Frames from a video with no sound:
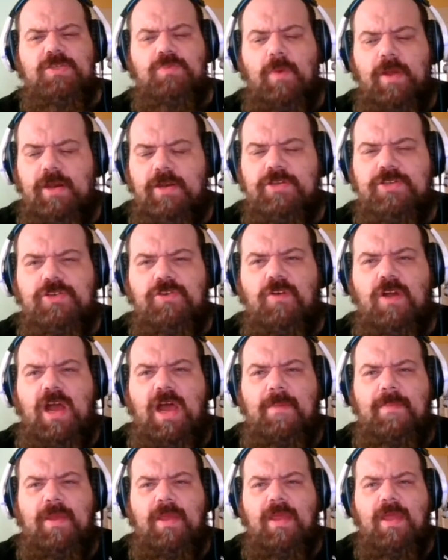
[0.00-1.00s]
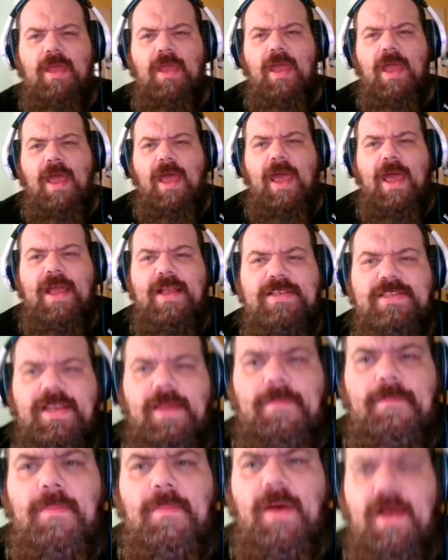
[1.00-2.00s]
way to describe it, as
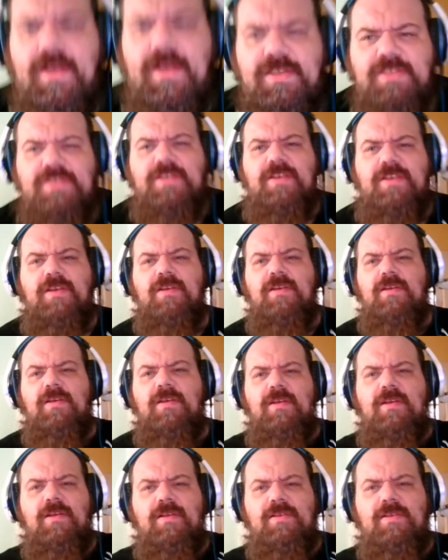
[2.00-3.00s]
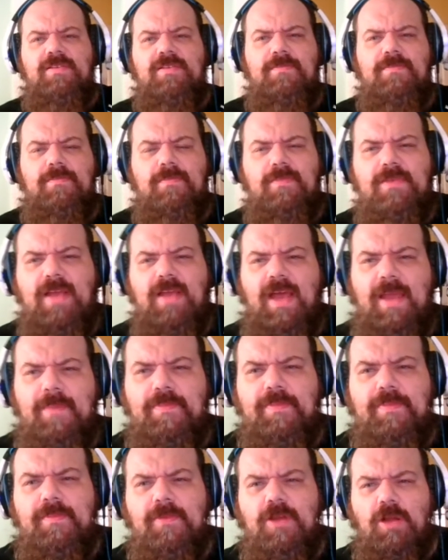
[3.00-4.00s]
a musk
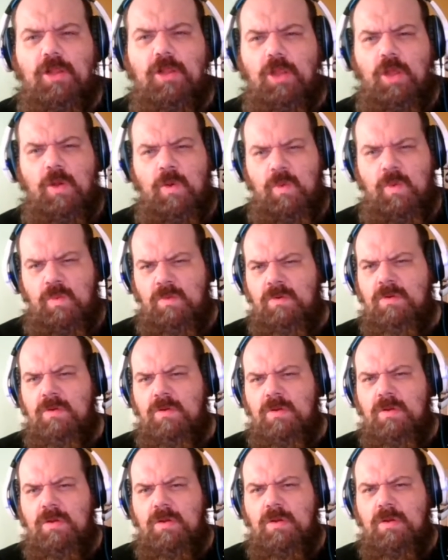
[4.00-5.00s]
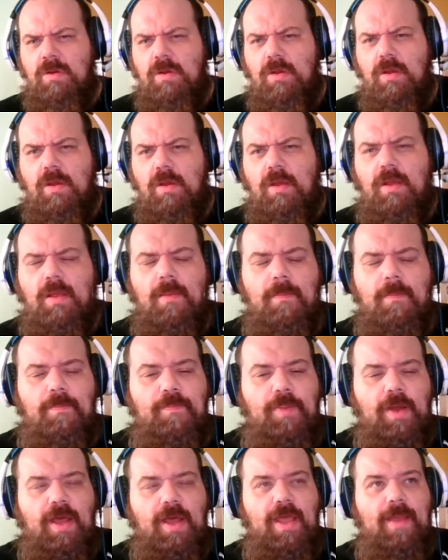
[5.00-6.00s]
type cologne.
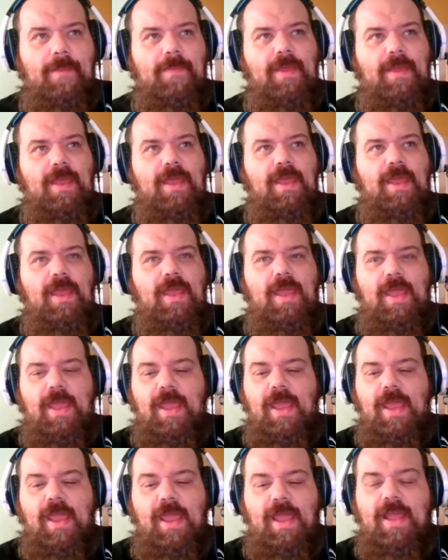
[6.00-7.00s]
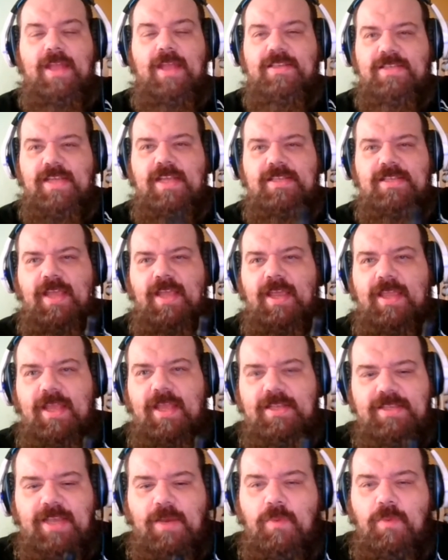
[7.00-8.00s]
But it's
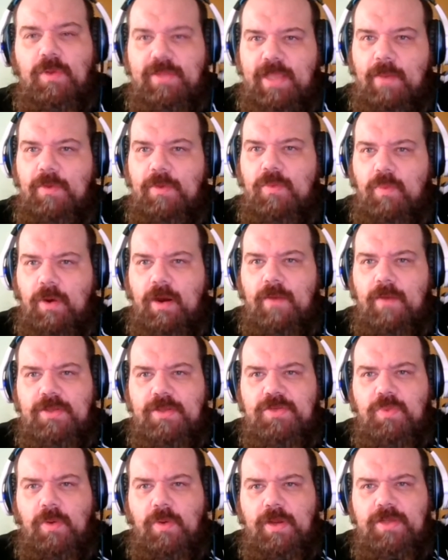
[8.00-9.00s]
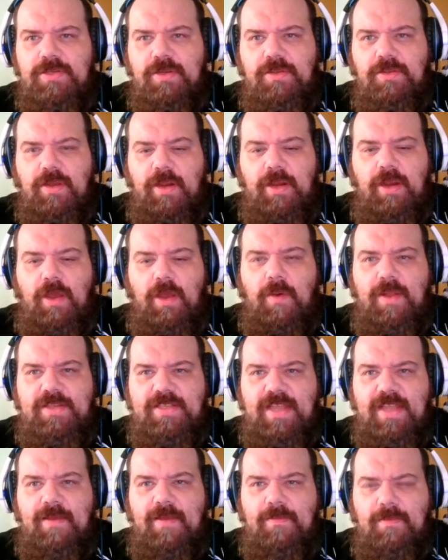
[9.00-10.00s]
like what they would wear in the 20s or 30s. You know,
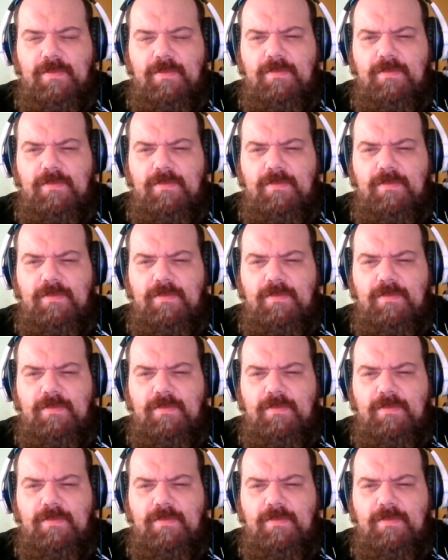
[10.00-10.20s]
it's that